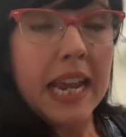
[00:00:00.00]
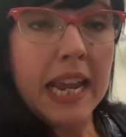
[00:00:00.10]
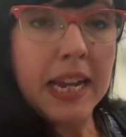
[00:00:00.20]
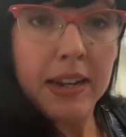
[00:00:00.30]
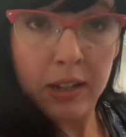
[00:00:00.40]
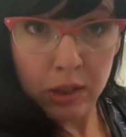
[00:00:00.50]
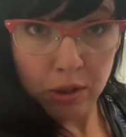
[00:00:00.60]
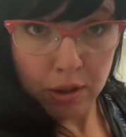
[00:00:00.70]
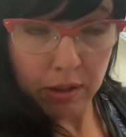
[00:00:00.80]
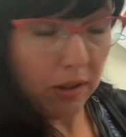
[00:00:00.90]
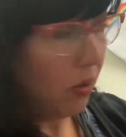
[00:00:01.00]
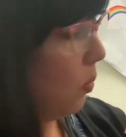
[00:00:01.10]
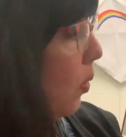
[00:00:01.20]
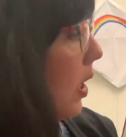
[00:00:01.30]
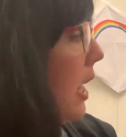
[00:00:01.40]
He didn't look
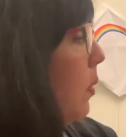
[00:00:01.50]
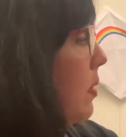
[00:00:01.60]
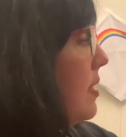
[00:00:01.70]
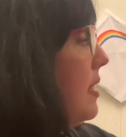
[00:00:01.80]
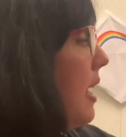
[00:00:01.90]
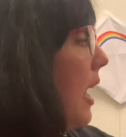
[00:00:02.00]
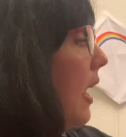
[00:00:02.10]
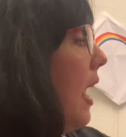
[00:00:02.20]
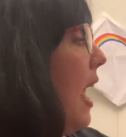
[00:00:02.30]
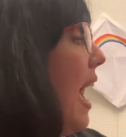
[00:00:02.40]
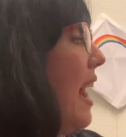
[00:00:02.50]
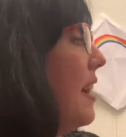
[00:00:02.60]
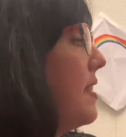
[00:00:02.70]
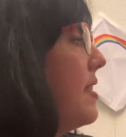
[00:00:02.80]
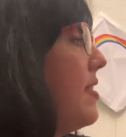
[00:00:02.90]
where he was sitting, and
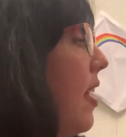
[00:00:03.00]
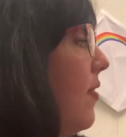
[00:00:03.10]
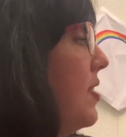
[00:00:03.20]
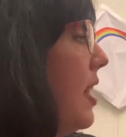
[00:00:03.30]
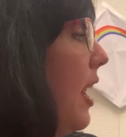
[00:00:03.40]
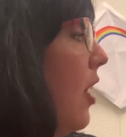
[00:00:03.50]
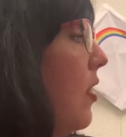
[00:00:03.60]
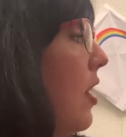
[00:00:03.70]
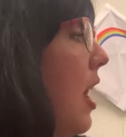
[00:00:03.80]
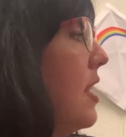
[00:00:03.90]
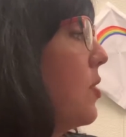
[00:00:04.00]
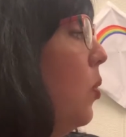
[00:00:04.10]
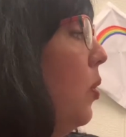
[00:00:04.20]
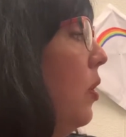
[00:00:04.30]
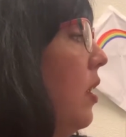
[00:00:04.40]
instead of sitting on the nice
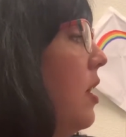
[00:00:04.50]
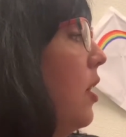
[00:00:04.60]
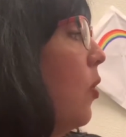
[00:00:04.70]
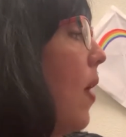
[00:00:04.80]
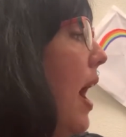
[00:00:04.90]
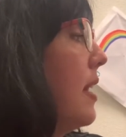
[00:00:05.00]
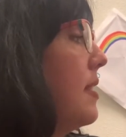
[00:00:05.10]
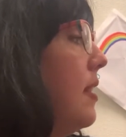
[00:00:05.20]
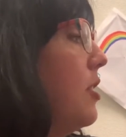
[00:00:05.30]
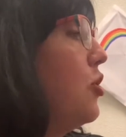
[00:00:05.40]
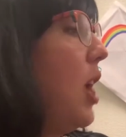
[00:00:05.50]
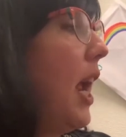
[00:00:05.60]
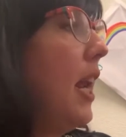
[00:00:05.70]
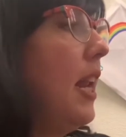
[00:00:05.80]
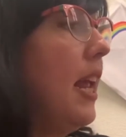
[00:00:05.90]
cool grass in the
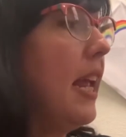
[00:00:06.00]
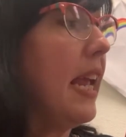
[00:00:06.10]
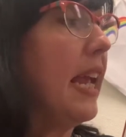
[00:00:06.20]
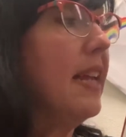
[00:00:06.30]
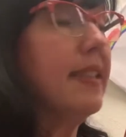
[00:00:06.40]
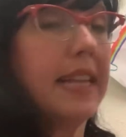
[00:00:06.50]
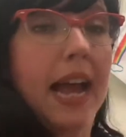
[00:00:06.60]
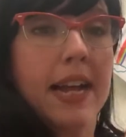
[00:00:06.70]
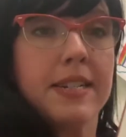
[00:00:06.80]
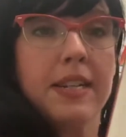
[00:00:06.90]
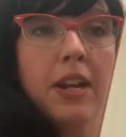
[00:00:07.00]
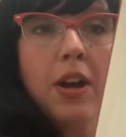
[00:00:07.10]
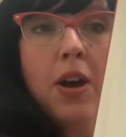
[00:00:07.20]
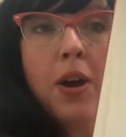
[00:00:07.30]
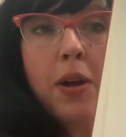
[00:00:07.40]
shade, he sat
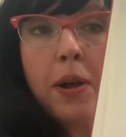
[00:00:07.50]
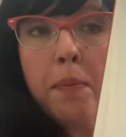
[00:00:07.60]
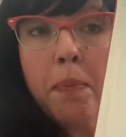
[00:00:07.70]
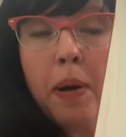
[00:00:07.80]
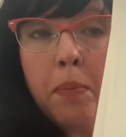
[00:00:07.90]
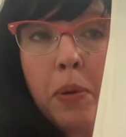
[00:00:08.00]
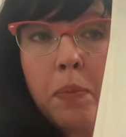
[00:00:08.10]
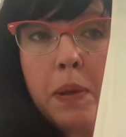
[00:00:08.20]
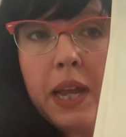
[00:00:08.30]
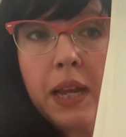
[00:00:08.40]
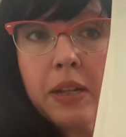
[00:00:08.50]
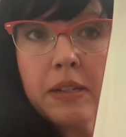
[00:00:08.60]
on a bumblebee.